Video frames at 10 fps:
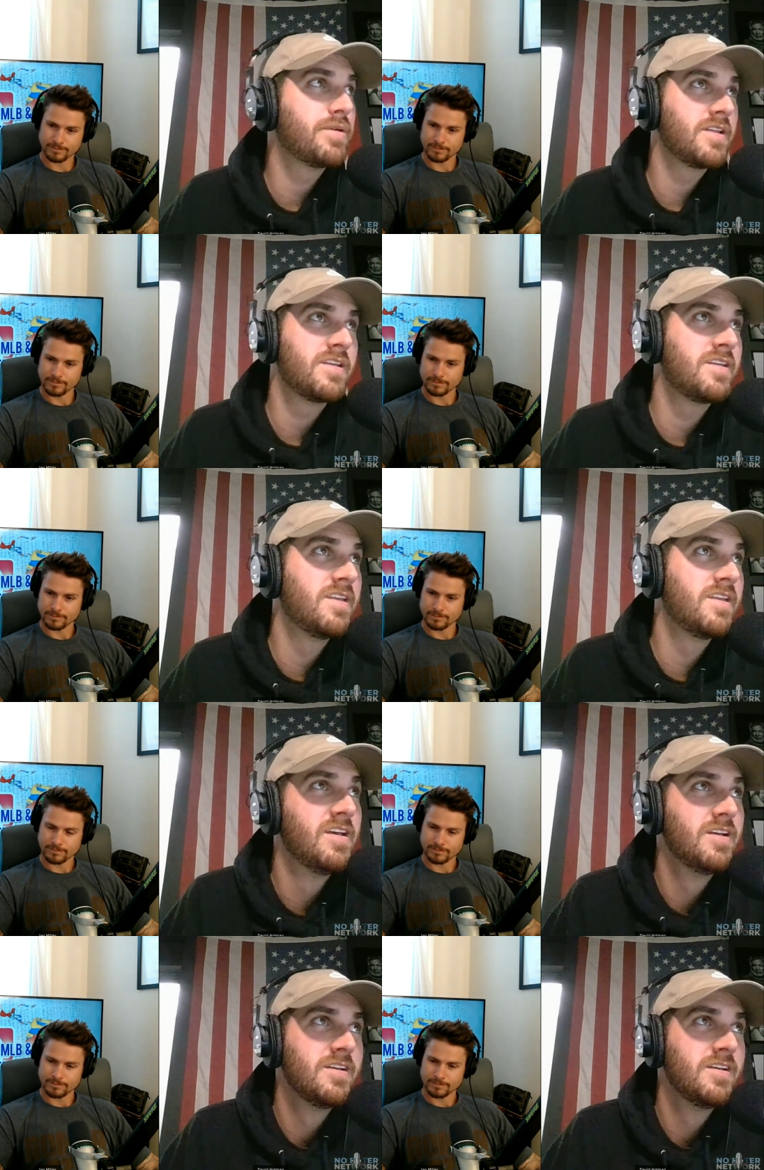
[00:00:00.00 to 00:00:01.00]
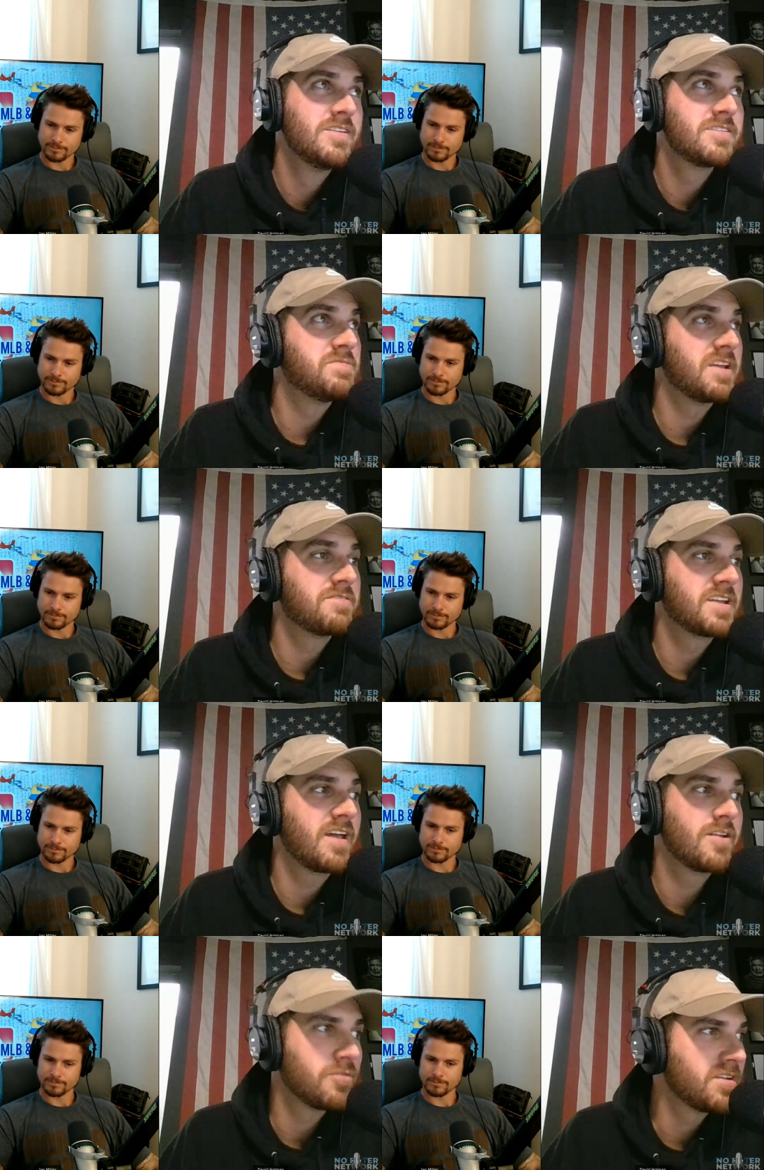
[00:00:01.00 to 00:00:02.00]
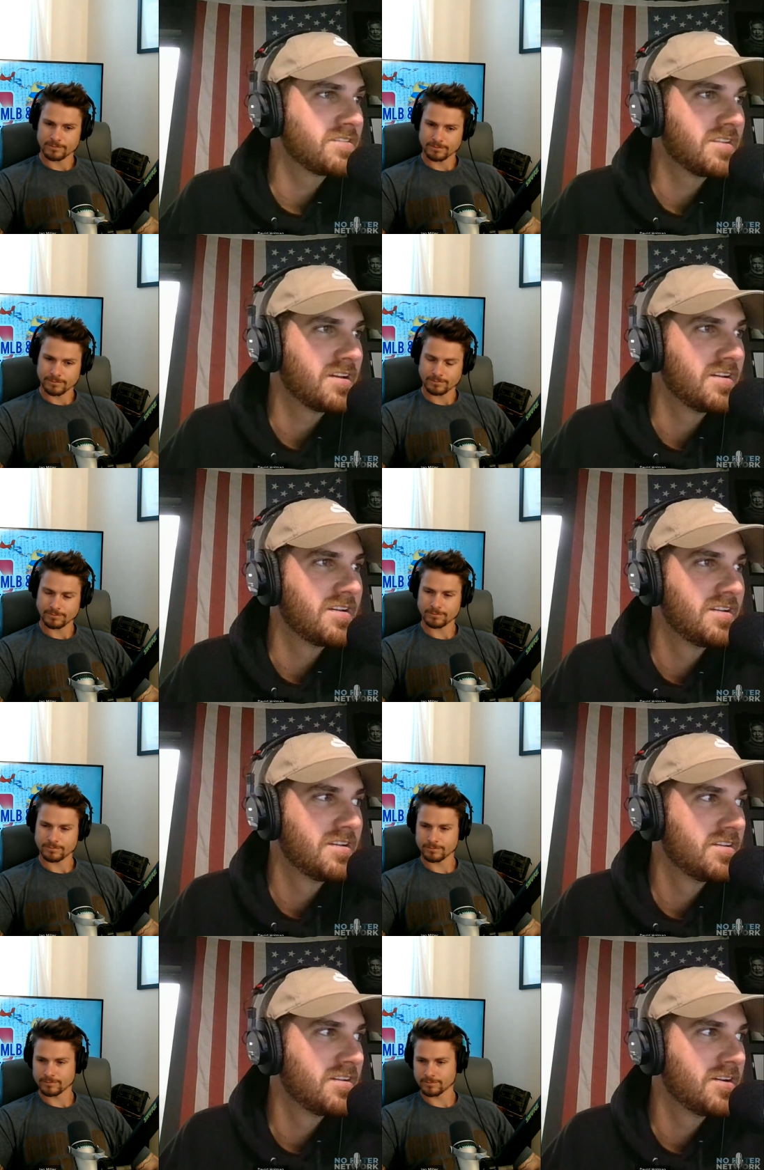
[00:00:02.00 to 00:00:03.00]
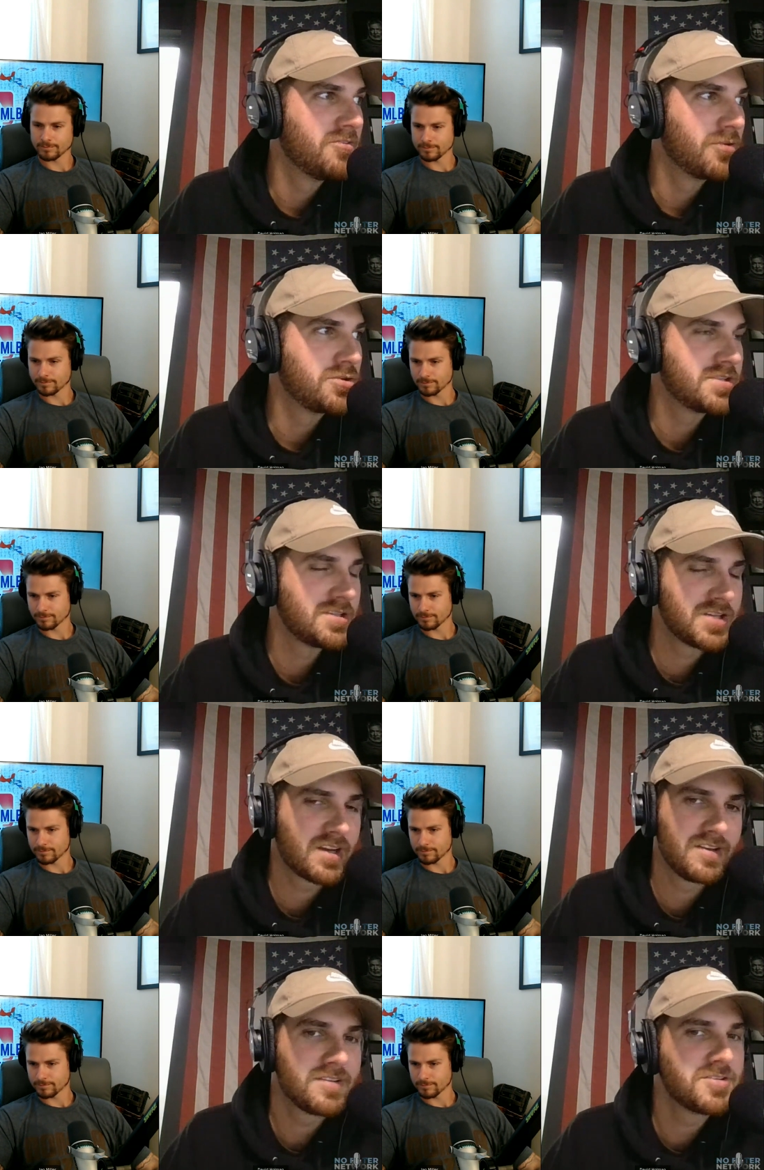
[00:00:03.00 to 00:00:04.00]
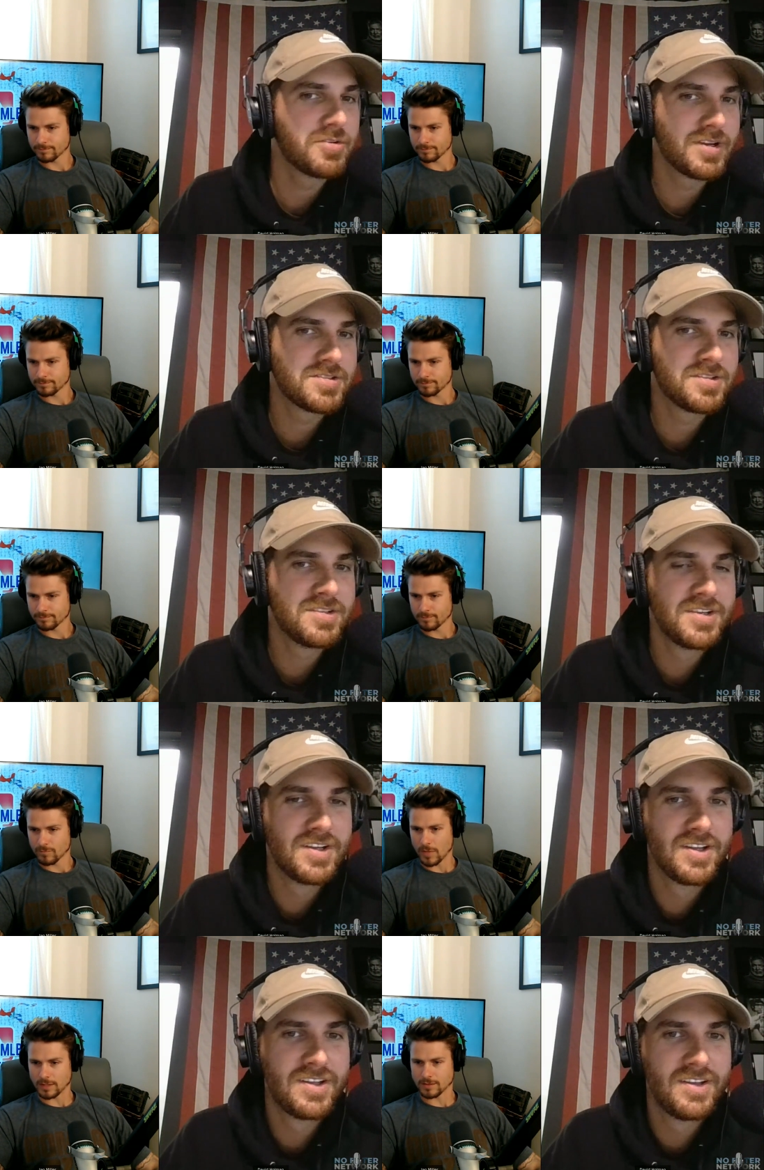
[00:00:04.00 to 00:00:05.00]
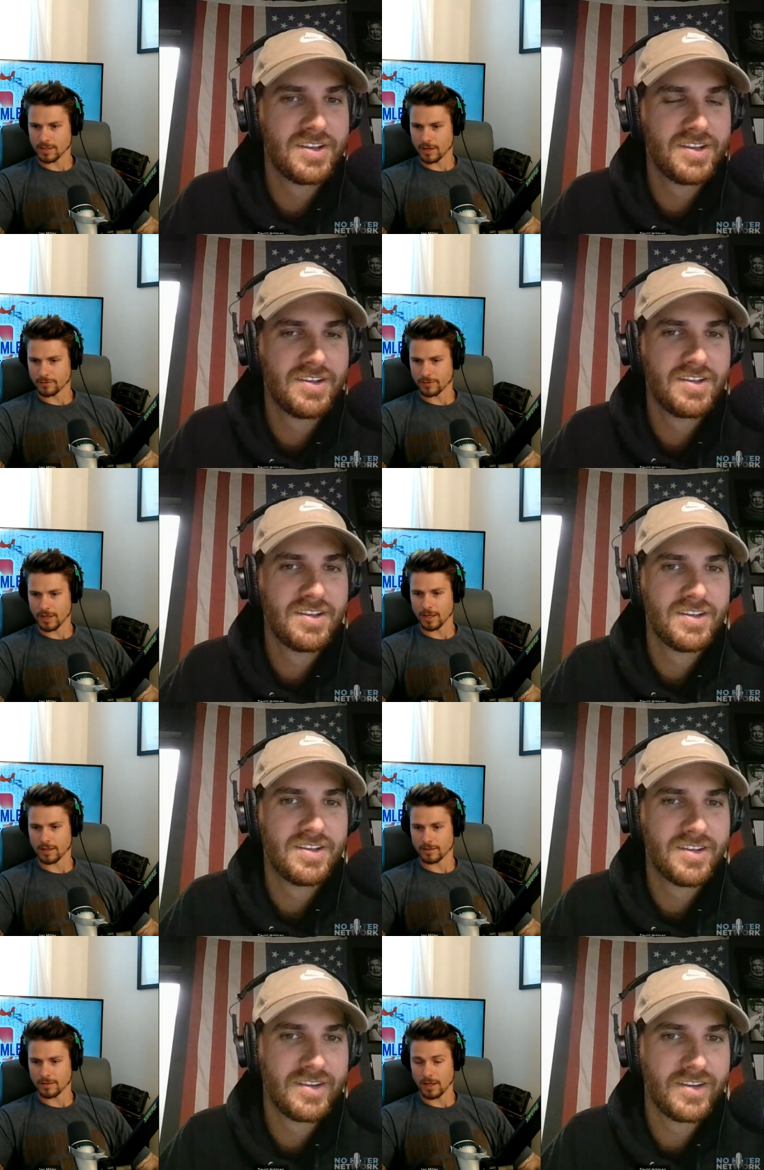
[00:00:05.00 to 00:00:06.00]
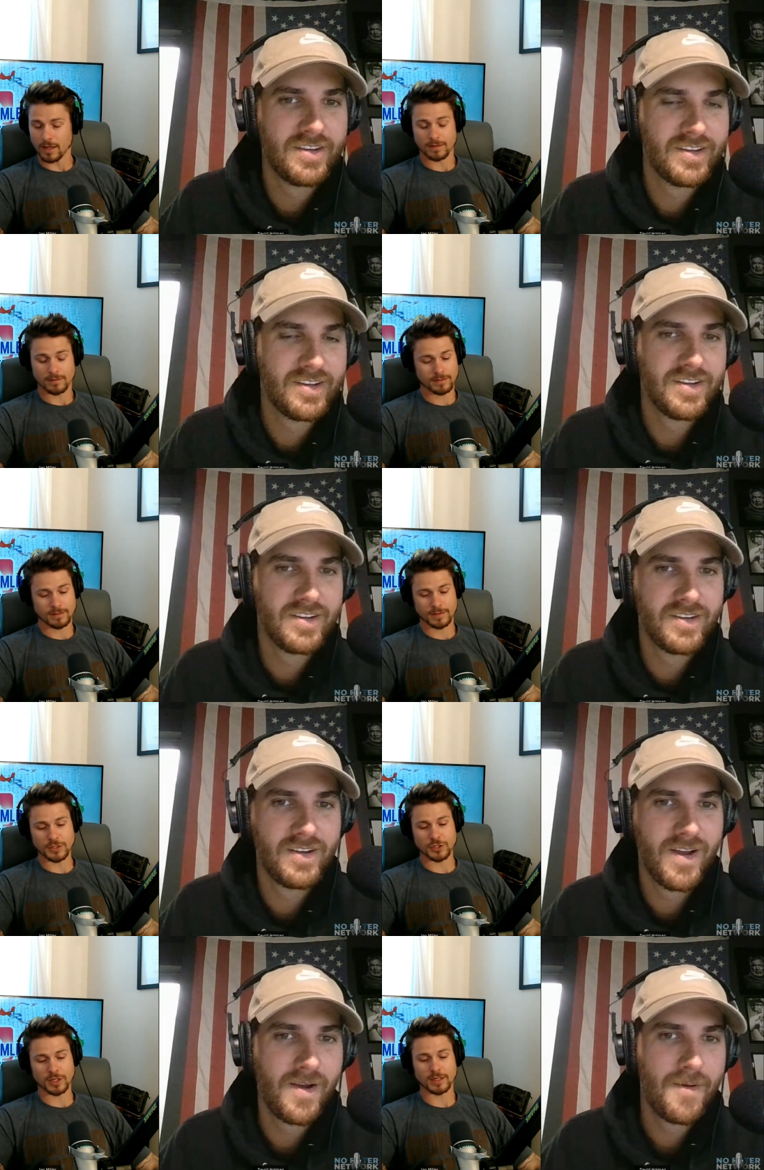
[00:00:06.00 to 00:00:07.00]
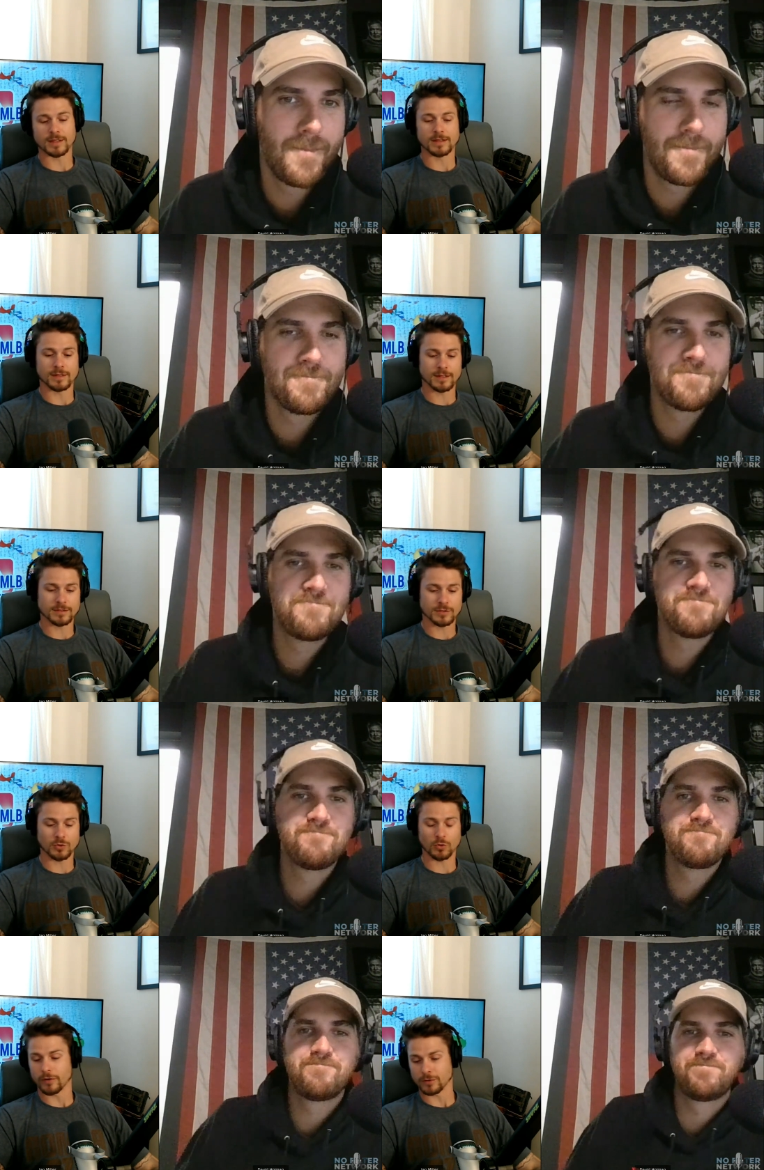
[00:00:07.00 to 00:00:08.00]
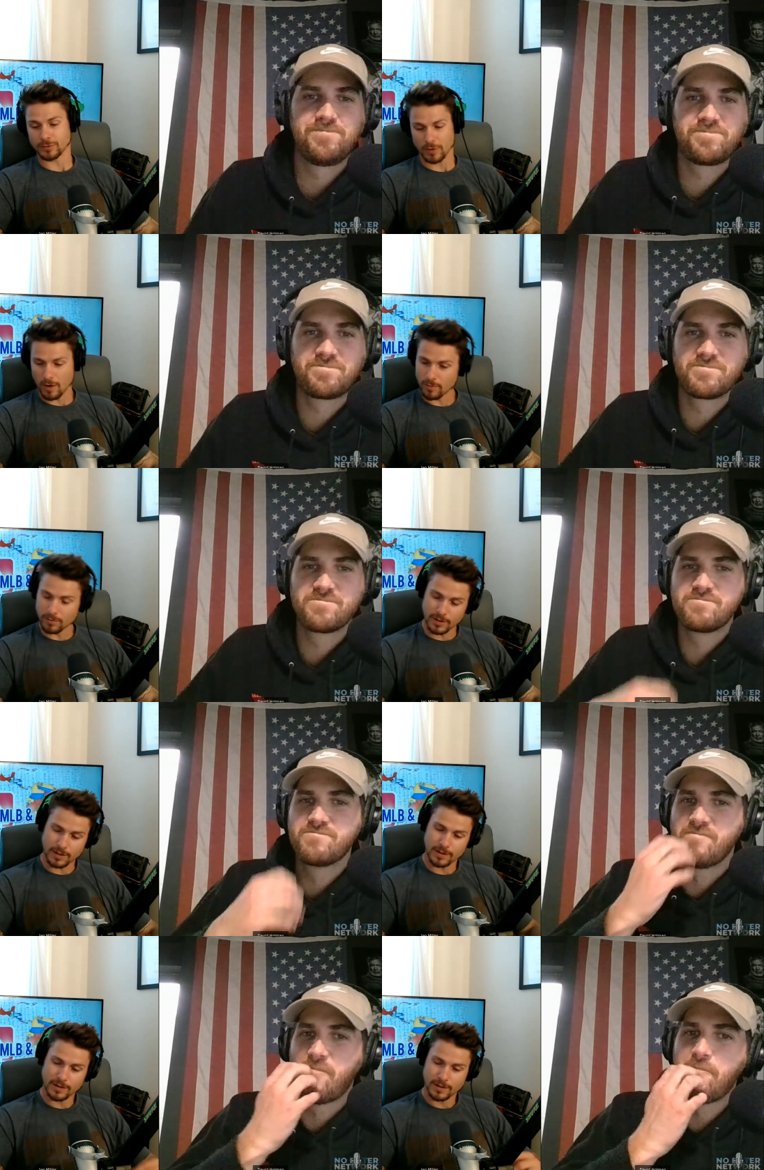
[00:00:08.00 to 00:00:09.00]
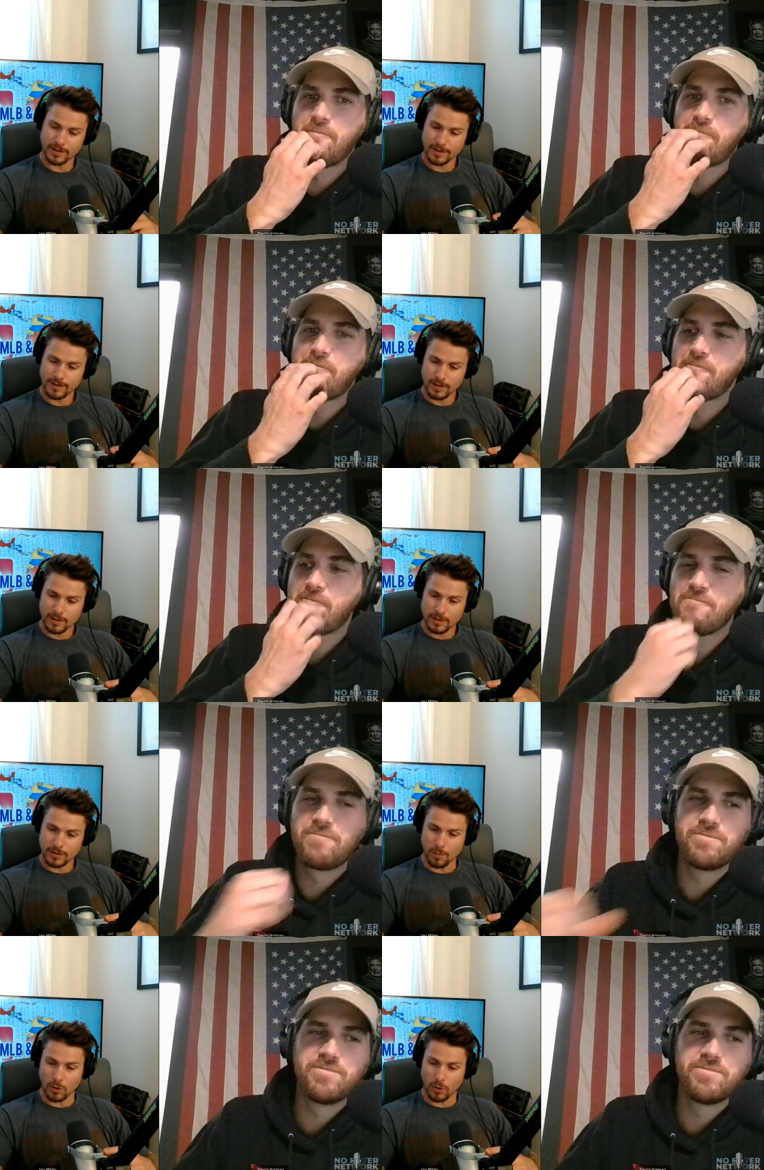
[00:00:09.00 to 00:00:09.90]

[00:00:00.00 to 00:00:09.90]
Speaker 1: putting some stuff together, was the unfortunate chicken situation.
Speaker 2: That's tough. Yeah. The the chicken story was probably the